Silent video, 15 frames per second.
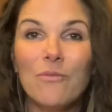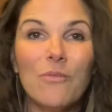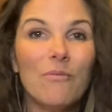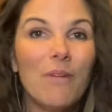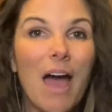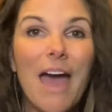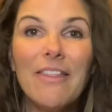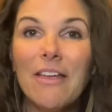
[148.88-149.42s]

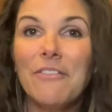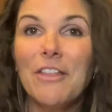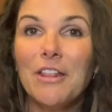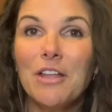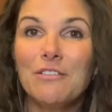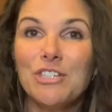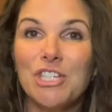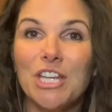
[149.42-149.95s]
I love the
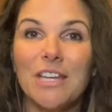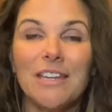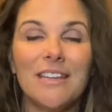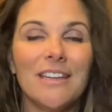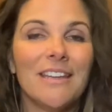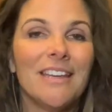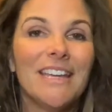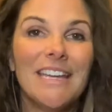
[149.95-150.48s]

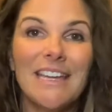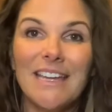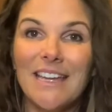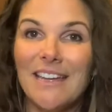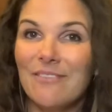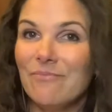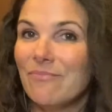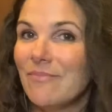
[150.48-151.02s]
lotion.
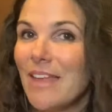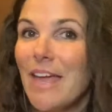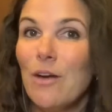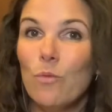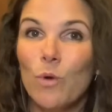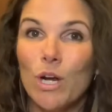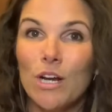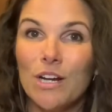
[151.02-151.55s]
It
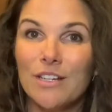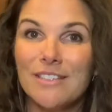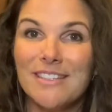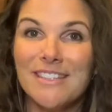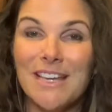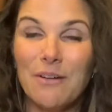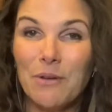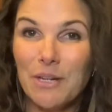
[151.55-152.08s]

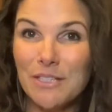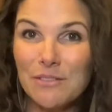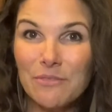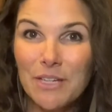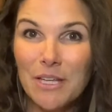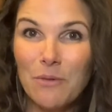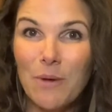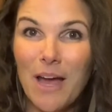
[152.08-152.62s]
works
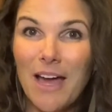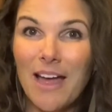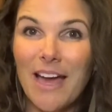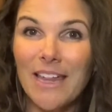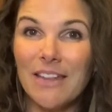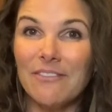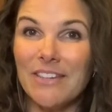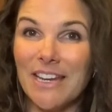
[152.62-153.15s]
really well. I
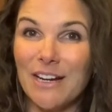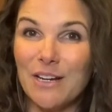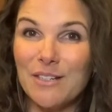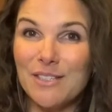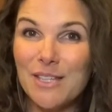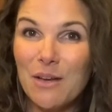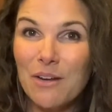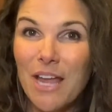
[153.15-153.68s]
live in
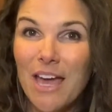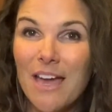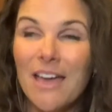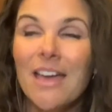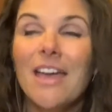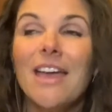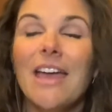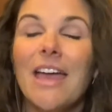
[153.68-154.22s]

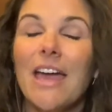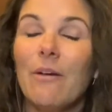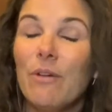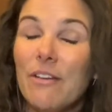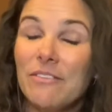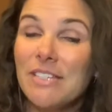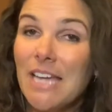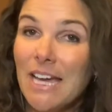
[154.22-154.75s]
Arizona and we
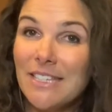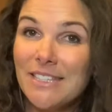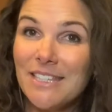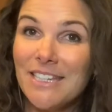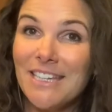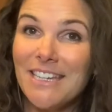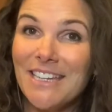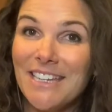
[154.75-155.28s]
have tested
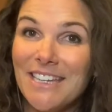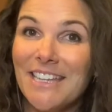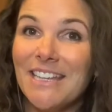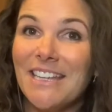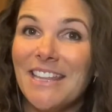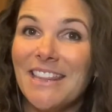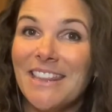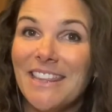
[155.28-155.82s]
it
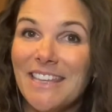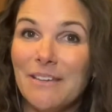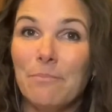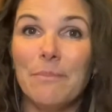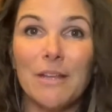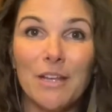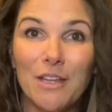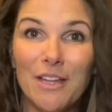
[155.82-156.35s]
in the
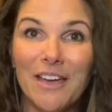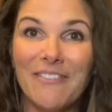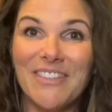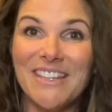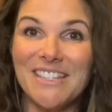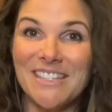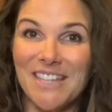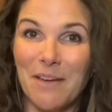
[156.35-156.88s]
middle of the
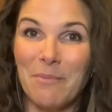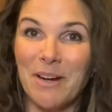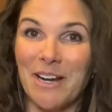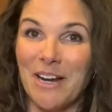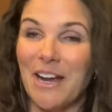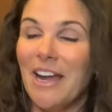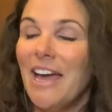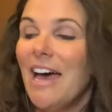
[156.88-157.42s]

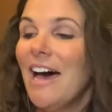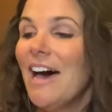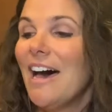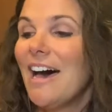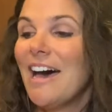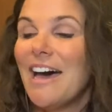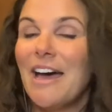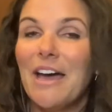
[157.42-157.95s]
summer.
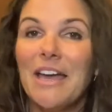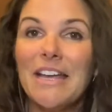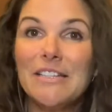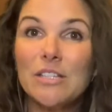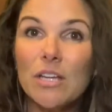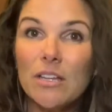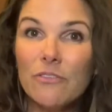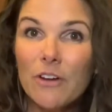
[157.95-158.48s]
It's
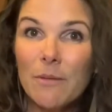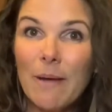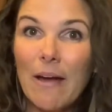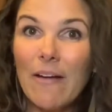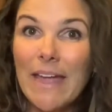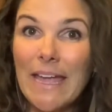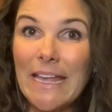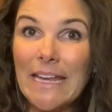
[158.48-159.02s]
good for
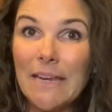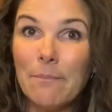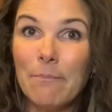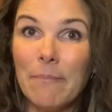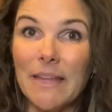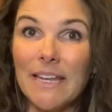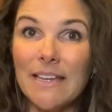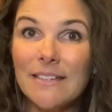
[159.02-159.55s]
about 80
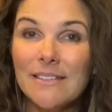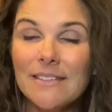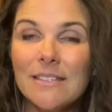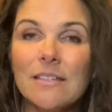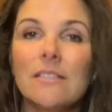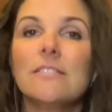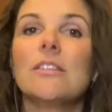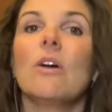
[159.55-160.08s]
minutes,
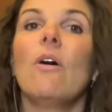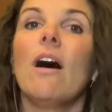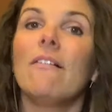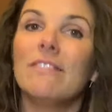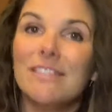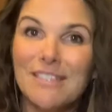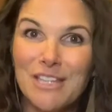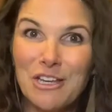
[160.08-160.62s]
so
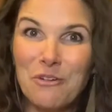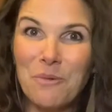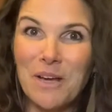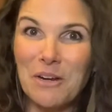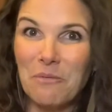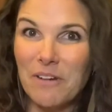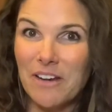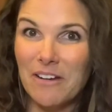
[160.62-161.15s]
obviously you'll want
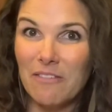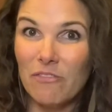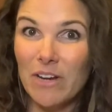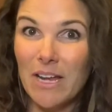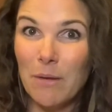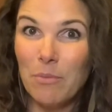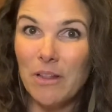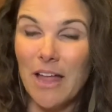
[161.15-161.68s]
to
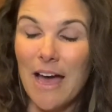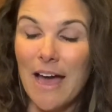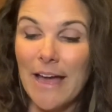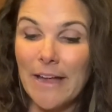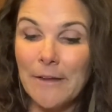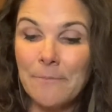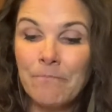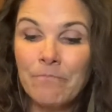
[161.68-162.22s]
reapply,